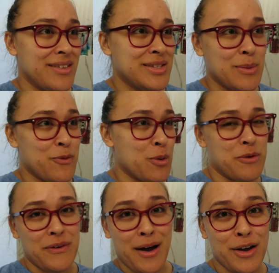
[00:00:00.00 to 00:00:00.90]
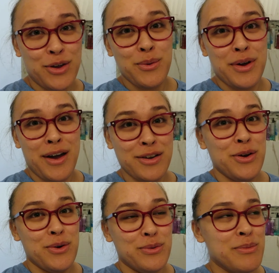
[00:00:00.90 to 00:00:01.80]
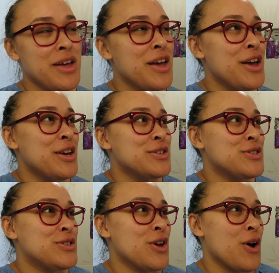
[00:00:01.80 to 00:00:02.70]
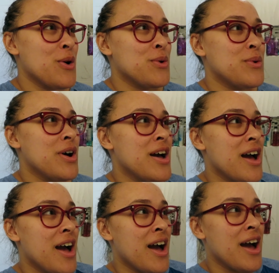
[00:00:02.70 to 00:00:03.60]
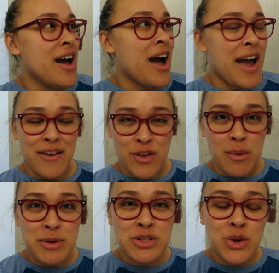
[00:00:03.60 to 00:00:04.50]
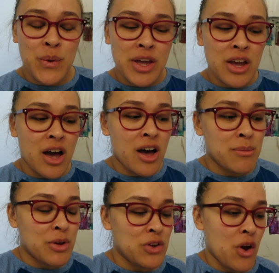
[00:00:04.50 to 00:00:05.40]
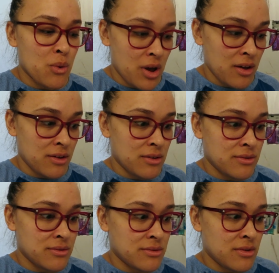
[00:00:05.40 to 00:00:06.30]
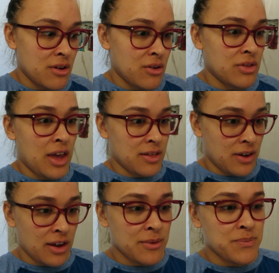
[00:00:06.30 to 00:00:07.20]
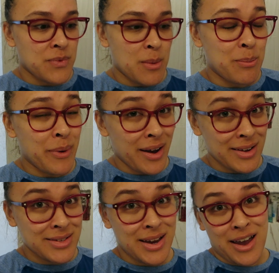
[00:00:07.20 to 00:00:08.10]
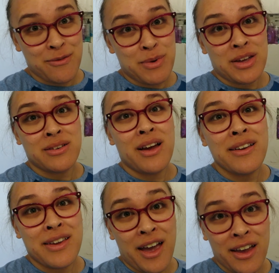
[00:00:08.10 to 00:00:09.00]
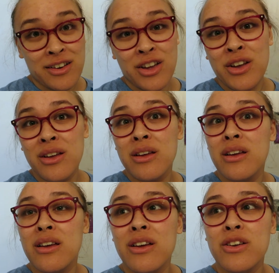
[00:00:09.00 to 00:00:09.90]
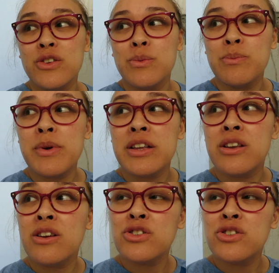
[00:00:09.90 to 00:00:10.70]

some form of hot yoga at home. So I have not been doing yoga lately, but I have been, again, been